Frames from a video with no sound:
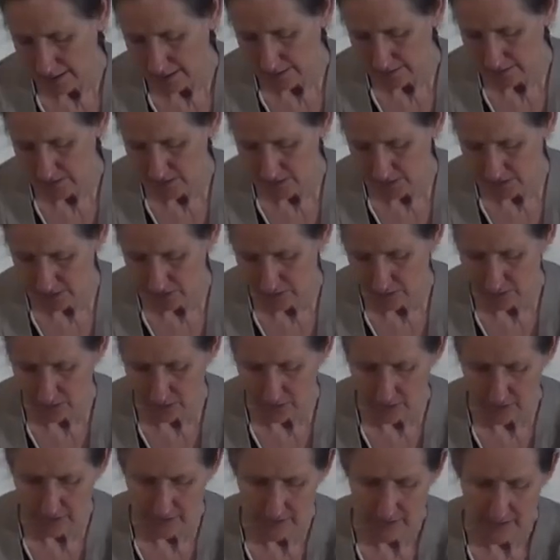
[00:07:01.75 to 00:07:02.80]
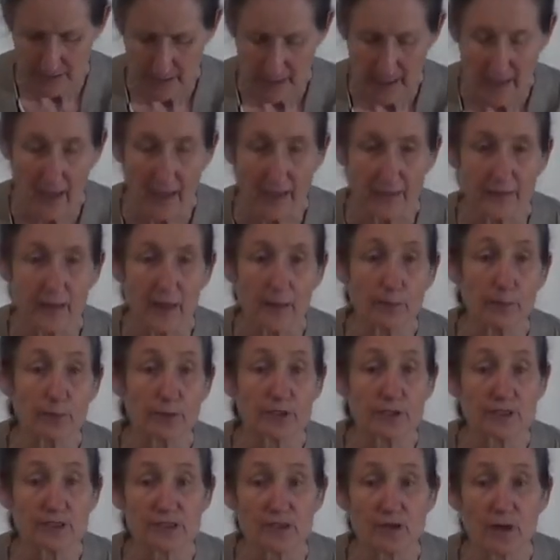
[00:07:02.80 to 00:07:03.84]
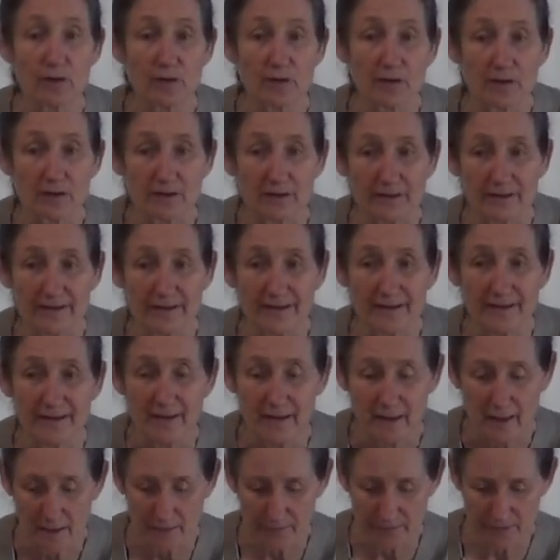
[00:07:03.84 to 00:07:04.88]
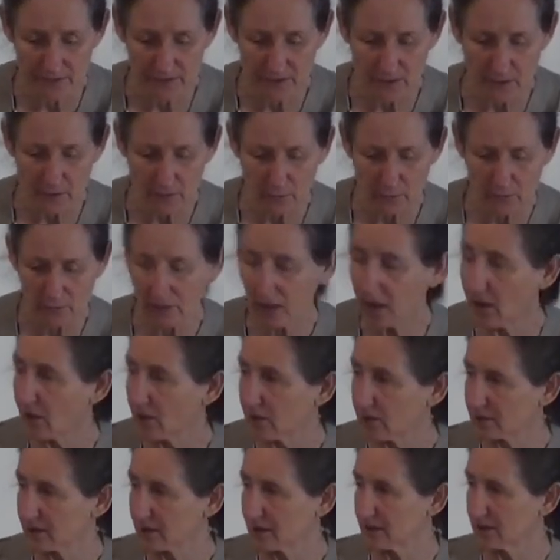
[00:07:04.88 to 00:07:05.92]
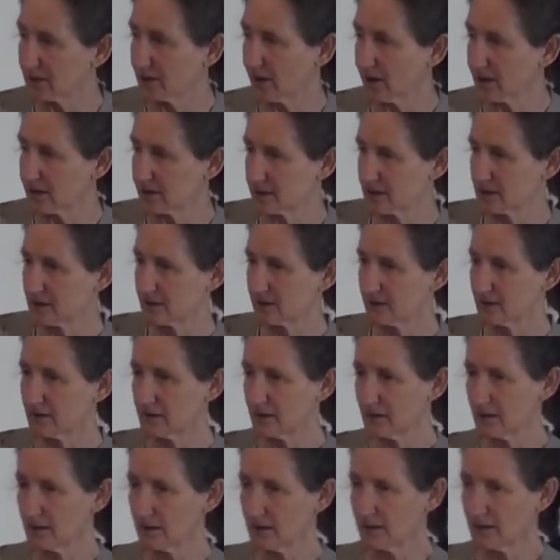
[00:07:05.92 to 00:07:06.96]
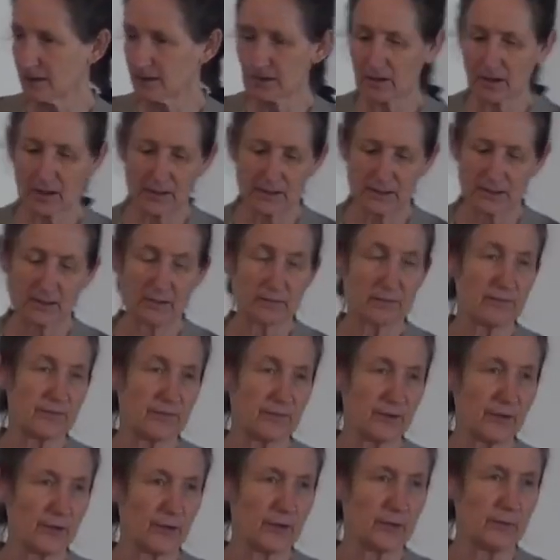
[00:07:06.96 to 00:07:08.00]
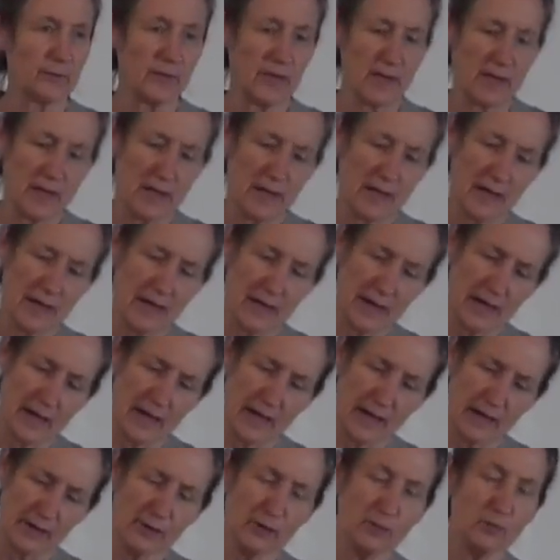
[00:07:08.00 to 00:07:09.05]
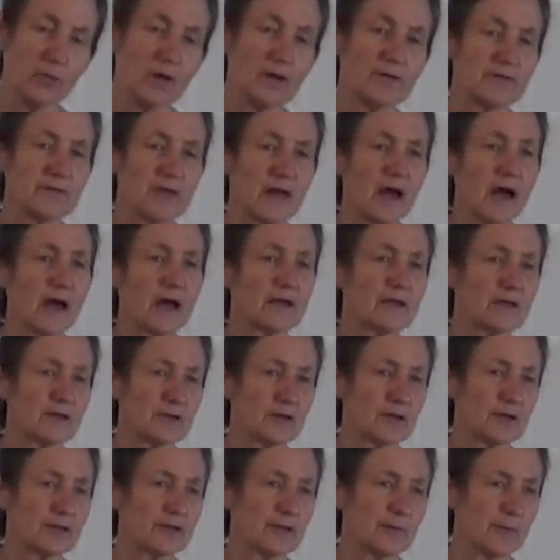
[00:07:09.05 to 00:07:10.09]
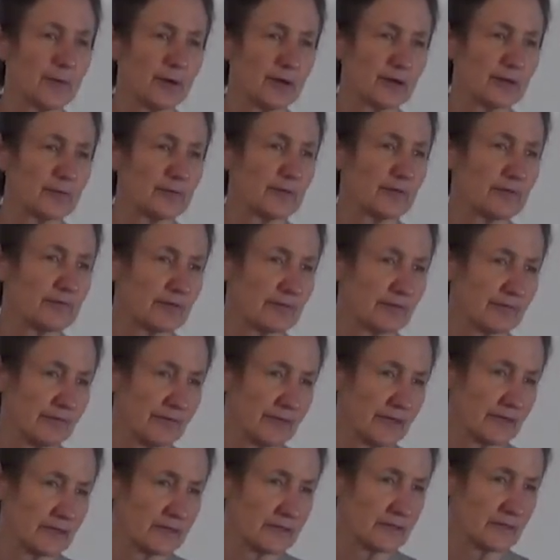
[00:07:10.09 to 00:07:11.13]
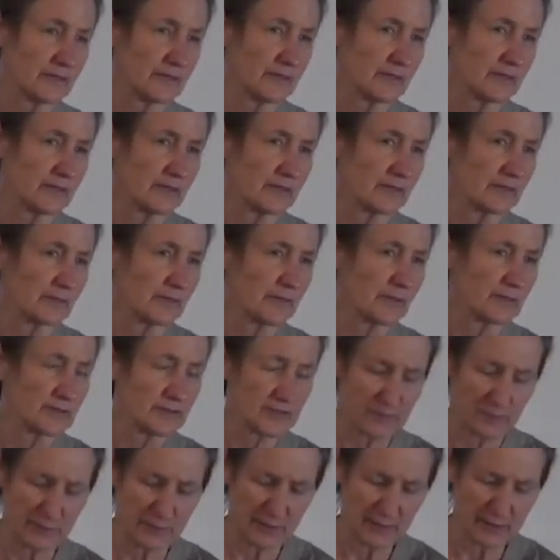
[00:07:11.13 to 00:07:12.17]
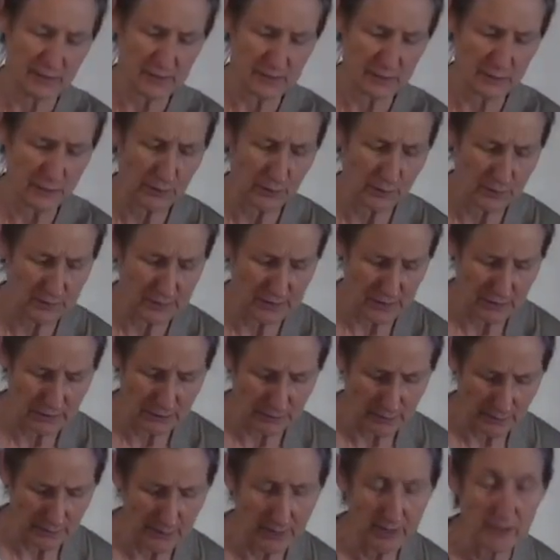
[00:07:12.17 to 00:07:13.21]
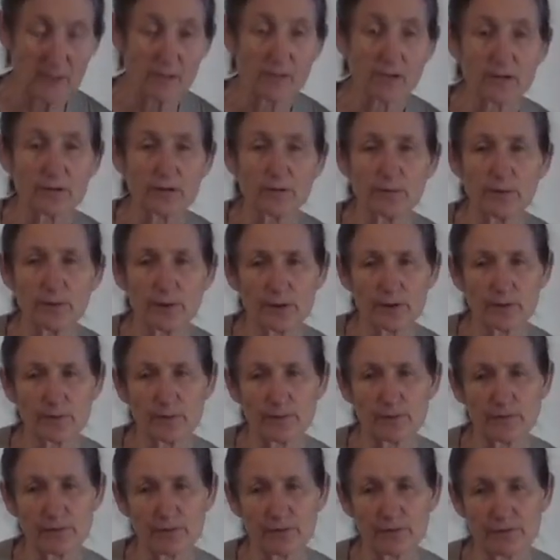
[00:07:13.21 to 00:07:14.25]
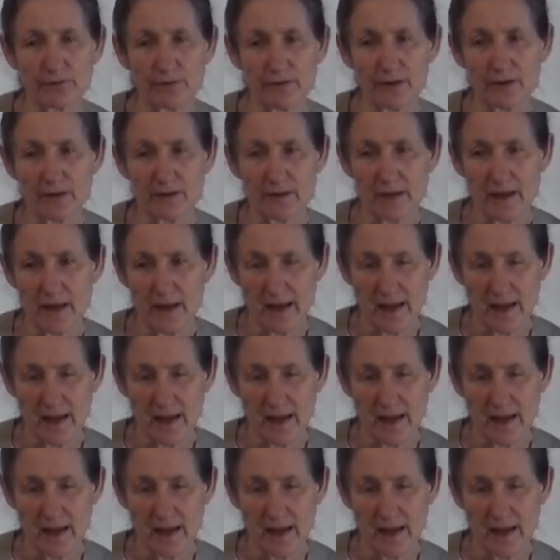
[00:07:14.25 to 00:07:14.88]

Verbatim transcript: and secure it and then put a sock on and the sock will hold it nice and nice and firm. You want the onion on the bottom of the feet because the biggest pores in your body are on the bottom of your feet